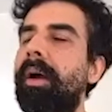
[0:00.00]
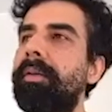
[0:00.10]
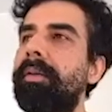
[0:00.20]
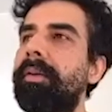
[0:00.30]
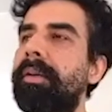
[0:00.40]

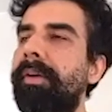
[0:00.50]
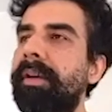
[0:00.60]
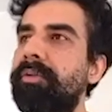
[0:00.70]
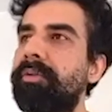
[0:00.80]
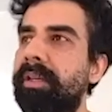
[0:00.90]
in fact I
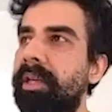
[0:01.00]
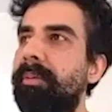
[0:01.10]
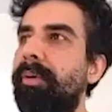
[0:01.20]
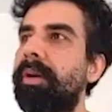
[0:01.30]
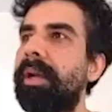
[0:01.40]
was thinking
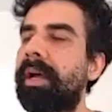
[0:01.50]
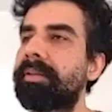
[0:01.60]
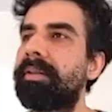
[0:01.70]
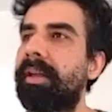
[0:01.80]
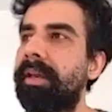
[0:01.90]
about it
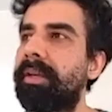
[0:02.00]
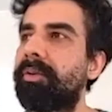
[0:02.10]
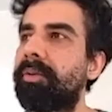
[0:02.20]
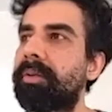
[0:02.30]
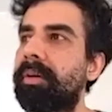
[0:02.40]
last night.
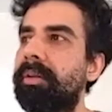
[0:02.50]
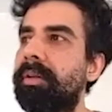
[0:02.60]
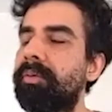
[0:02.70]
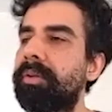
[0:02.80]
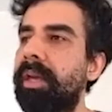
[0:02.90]

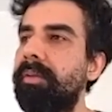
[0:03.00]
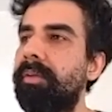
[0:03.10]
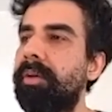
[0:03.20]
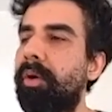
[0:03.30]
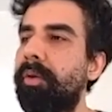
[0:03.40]
There was a time
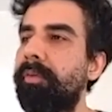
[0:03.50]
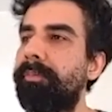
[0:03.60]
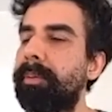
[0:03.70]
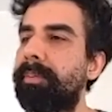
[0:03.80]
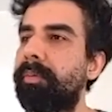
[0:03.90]
when a lot of
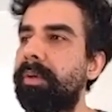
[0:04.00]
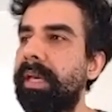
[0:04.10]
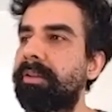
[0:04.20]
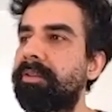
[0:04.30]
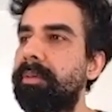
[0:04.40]
people would
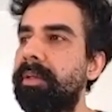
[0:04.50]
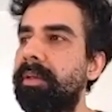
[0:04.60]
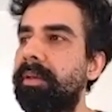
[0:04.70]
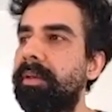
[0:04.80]
text me and